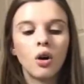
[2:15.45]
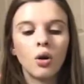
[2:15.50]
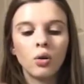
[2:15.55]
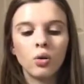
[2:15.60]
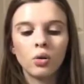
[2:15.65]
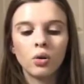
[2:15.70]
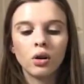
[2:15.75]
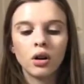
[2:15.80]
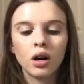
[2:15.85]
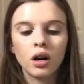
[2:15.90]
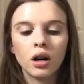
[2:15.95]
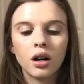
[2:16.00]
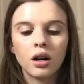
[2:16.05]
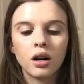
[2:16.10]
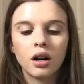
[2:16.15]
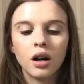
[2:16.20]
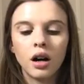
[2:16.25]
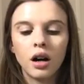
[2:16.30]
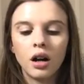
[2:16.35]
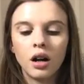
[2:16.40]

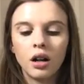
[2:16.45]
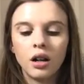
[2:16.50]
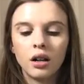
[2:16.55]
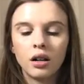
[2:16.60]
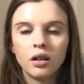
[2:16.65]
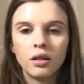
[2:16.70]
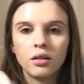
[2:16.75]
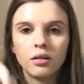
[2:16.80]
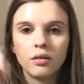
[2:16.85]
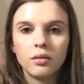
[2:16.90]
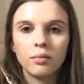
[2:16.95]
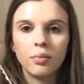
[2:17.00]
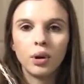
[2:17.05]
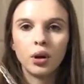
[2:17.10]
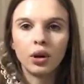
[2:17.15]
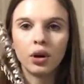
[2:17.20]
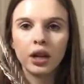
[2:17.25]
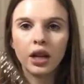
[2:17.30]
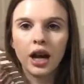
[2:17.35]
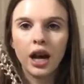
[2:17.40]
or I'll
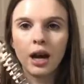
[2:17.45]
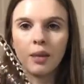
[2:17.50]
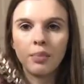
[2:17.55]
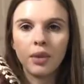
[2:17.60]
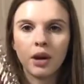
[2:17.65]
pull it up